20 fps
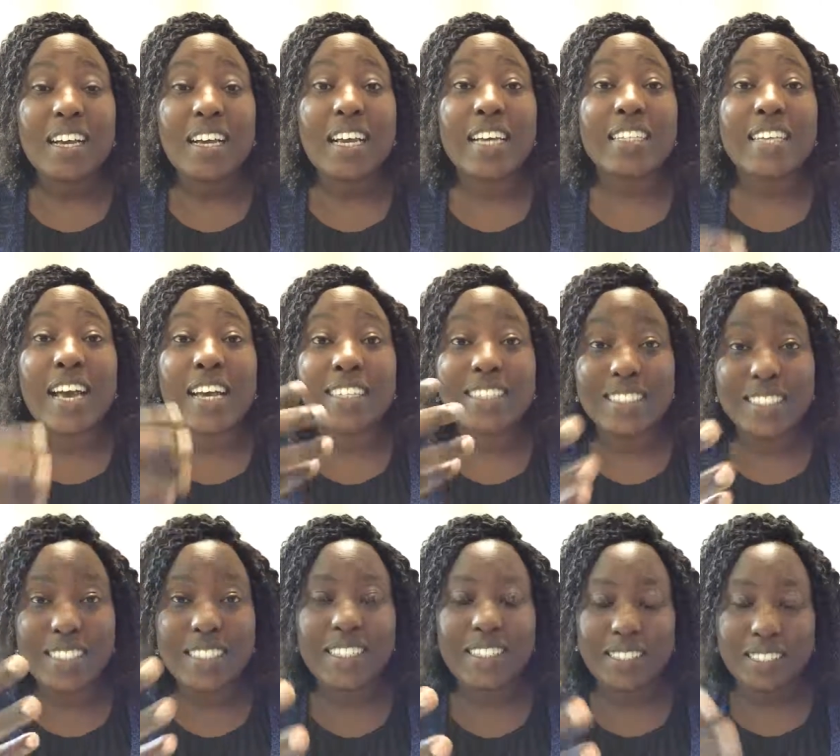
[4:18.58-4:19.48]
get
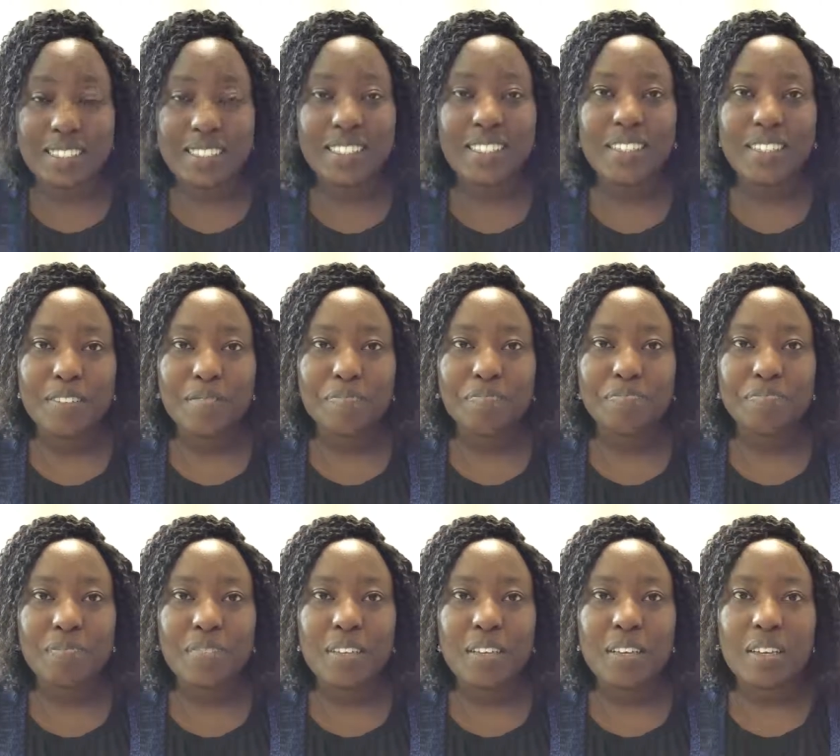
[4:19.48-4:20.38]
ideas
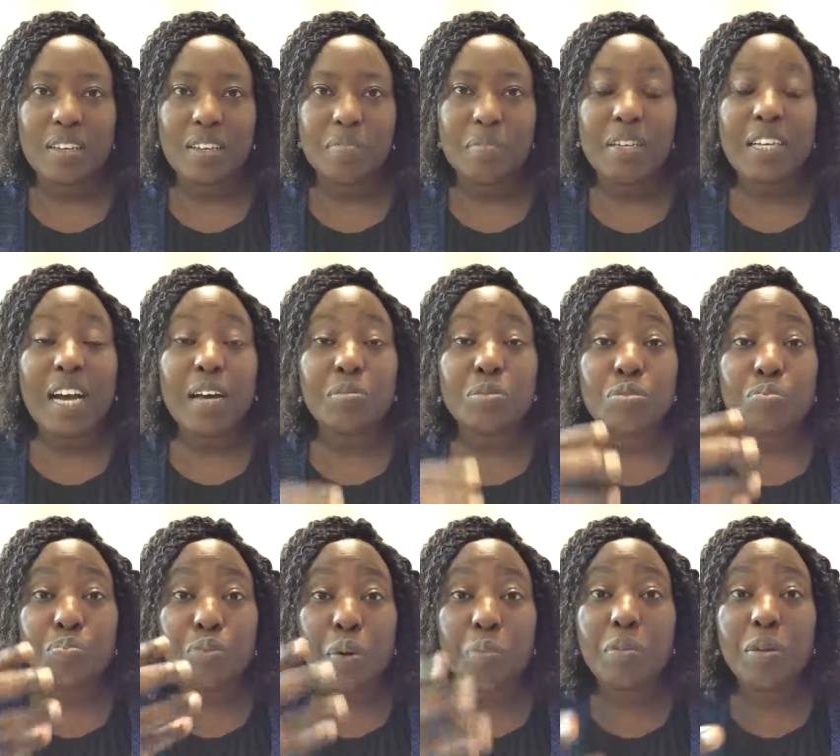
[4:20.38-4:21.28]

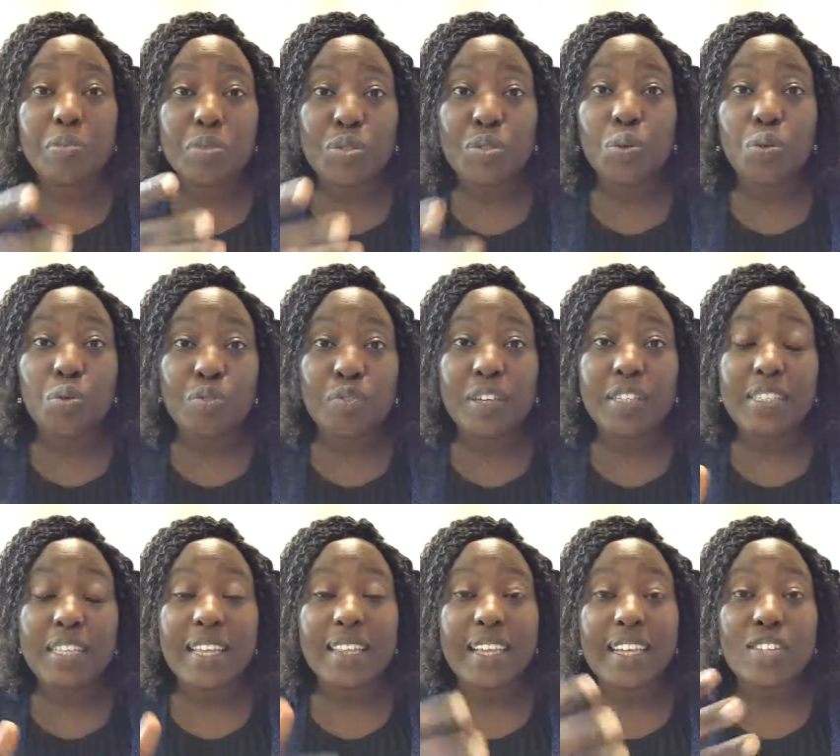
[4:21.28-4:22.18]
becomes problem
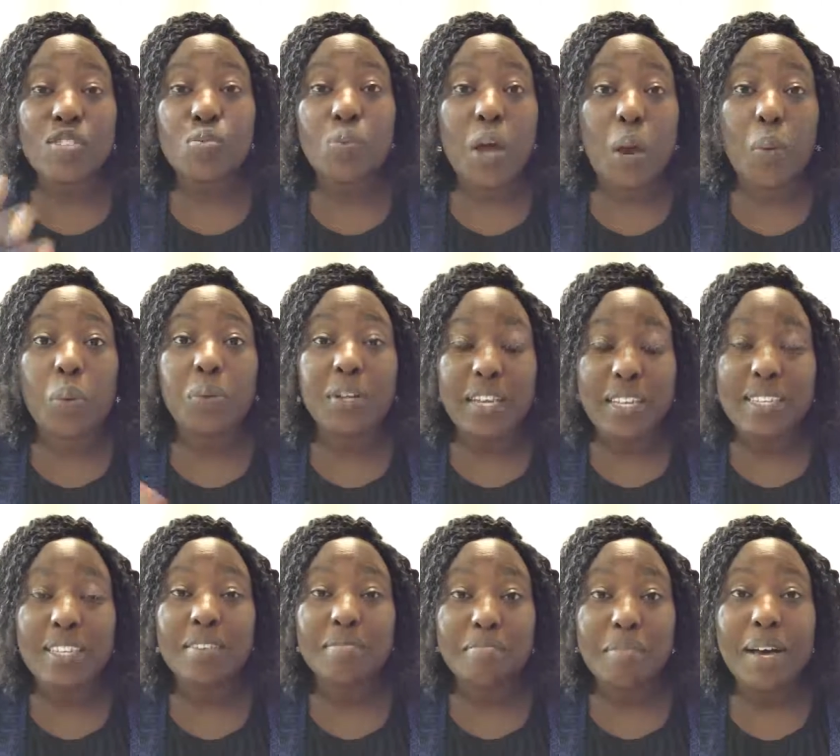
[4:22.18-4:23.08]
solvers, and that's where we
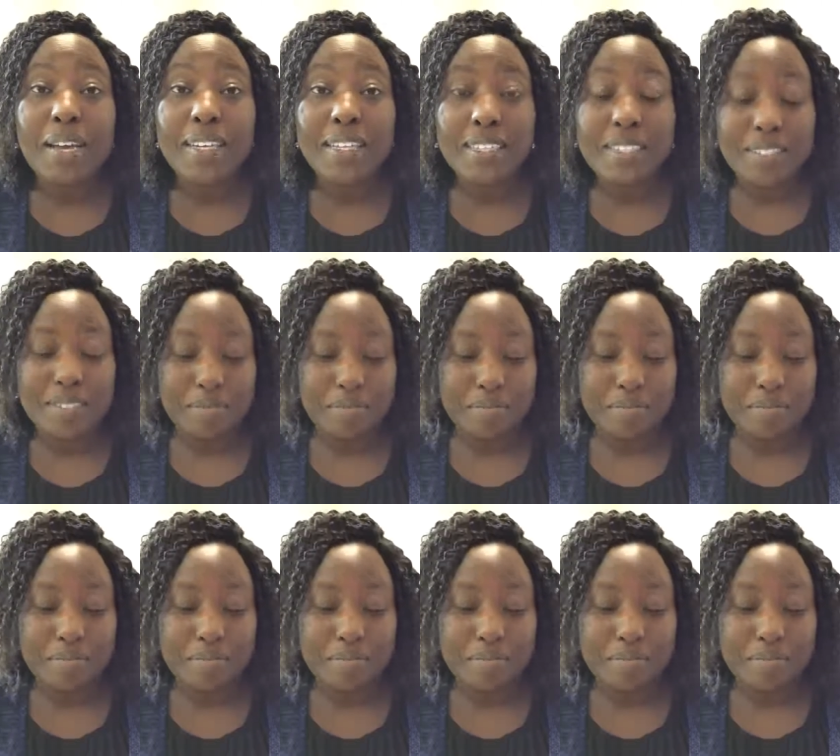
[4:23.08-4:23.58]
get our money.